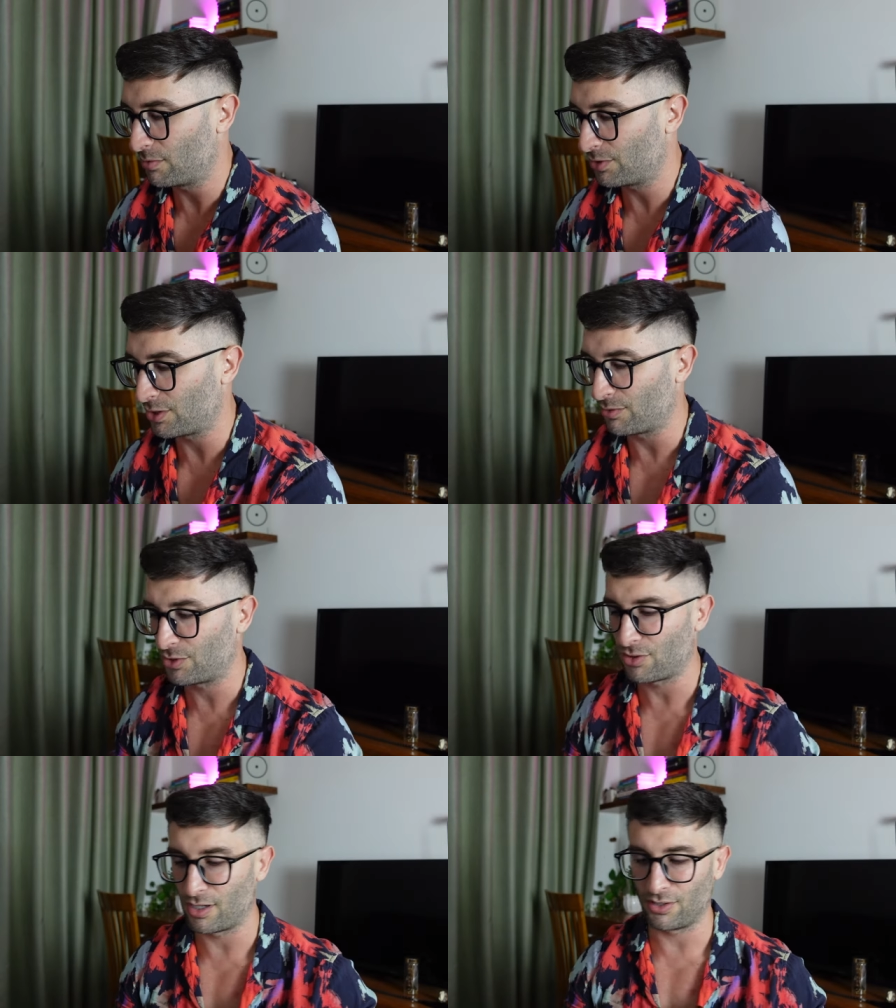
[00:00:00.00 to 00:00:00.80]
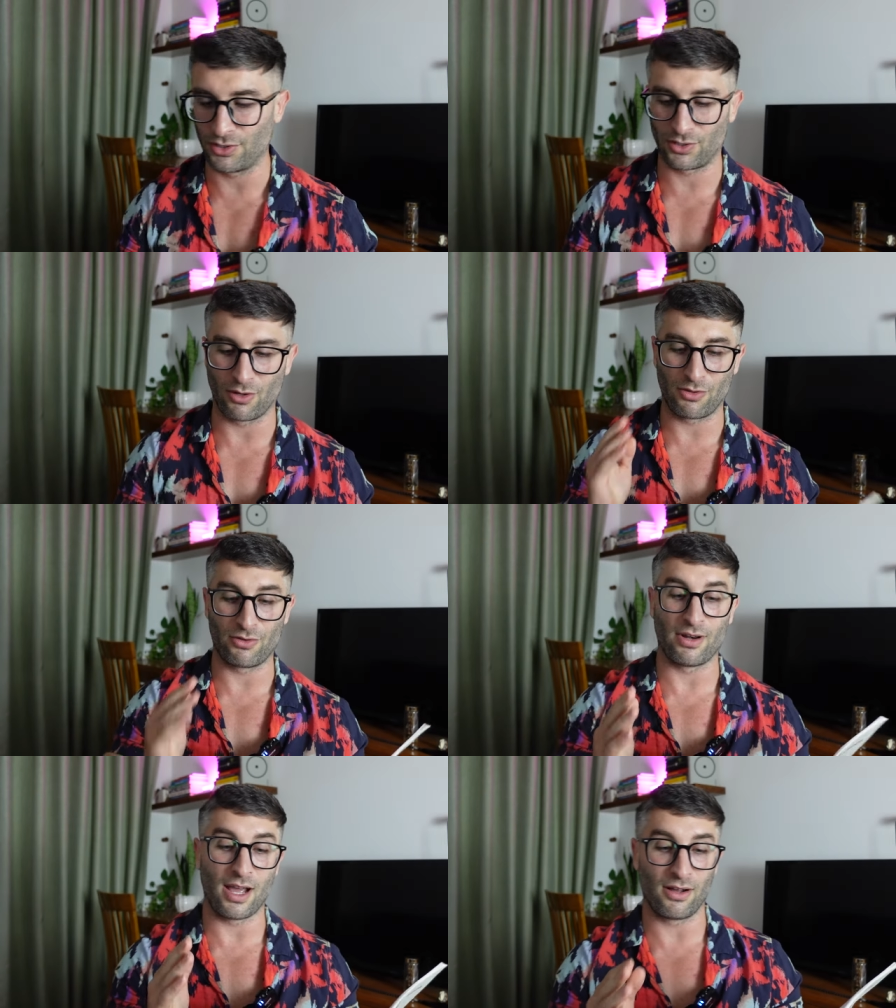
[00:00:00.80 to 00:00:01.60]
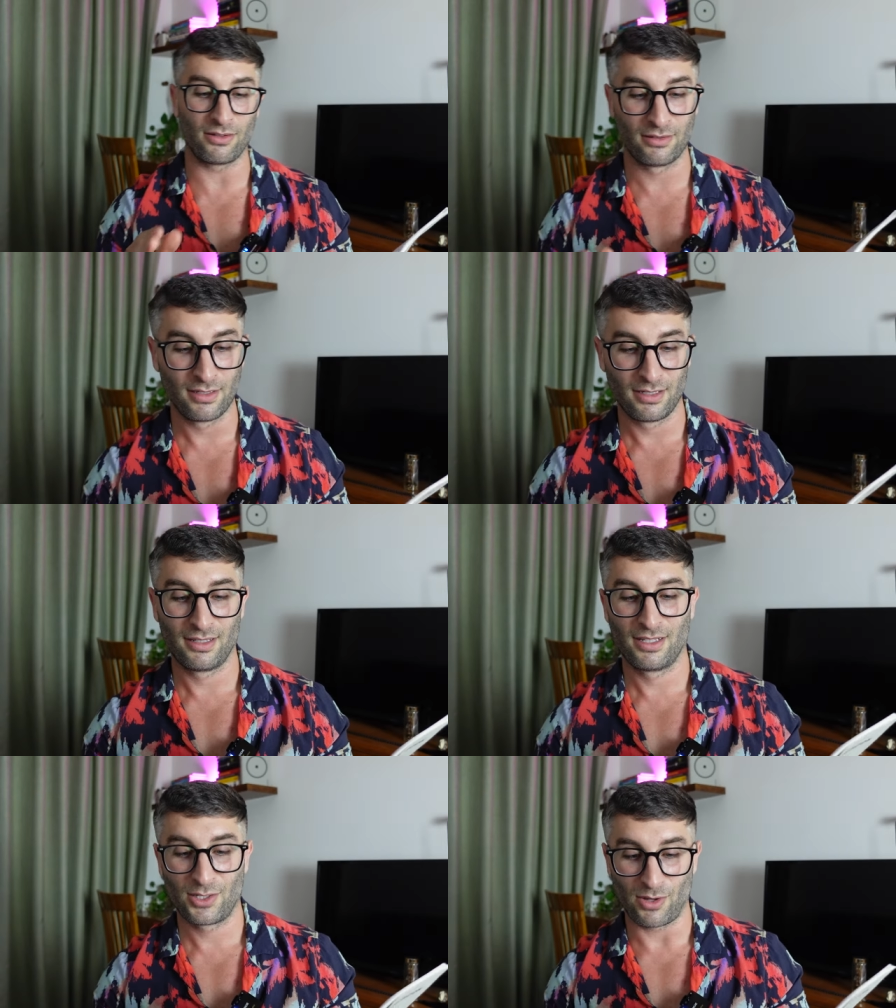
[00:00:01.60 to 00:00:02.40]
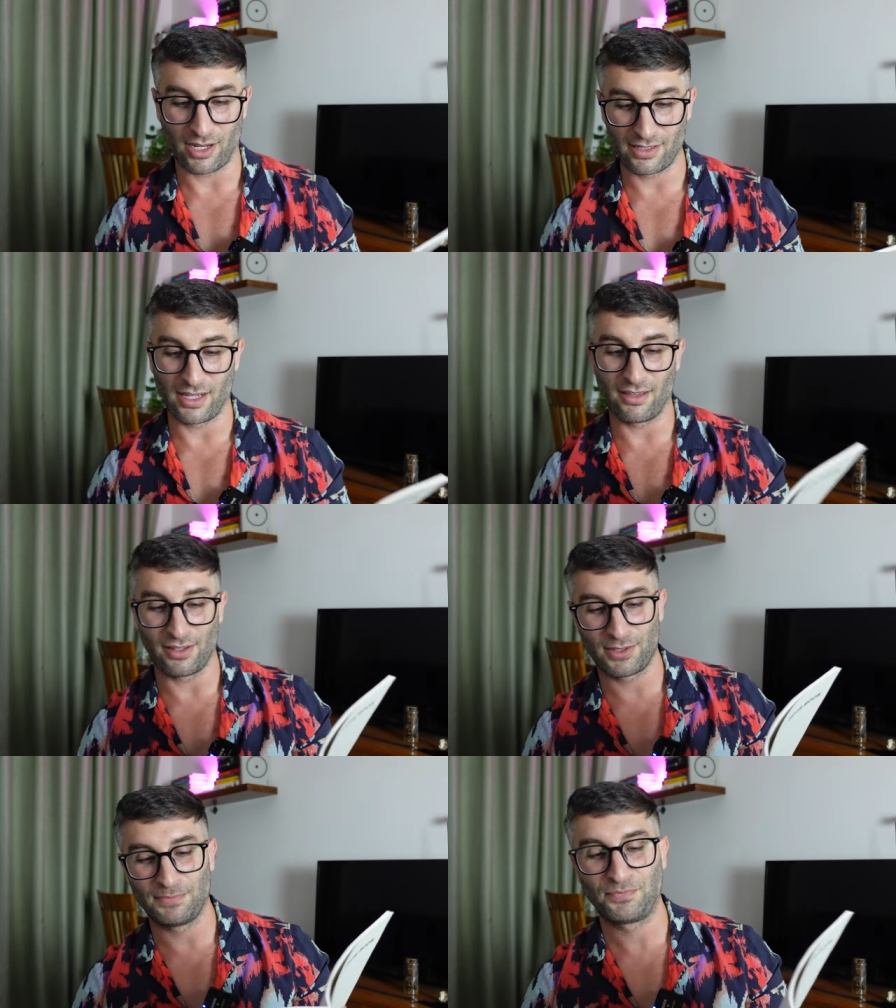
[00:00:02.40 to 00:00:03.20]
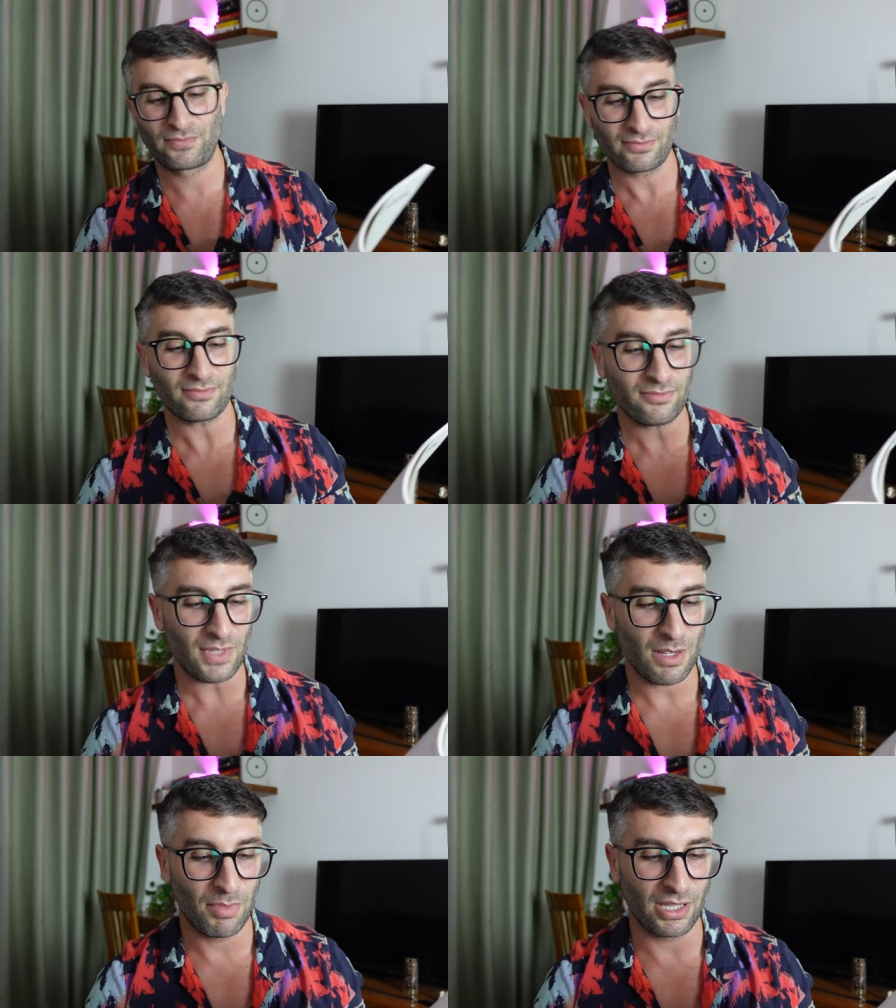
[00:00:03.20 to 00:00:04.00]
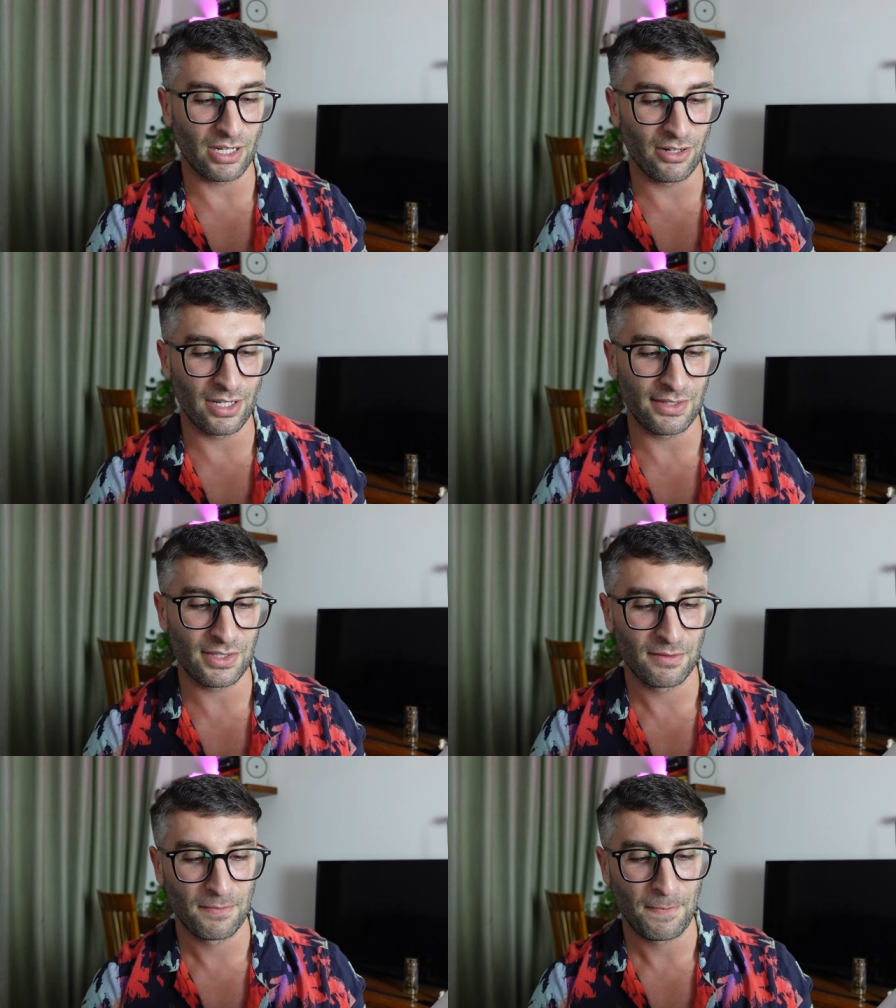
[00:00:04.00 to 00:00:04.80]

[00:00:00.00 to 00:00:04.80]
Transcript: one, which I was trying to just go through now so I could say this. But there is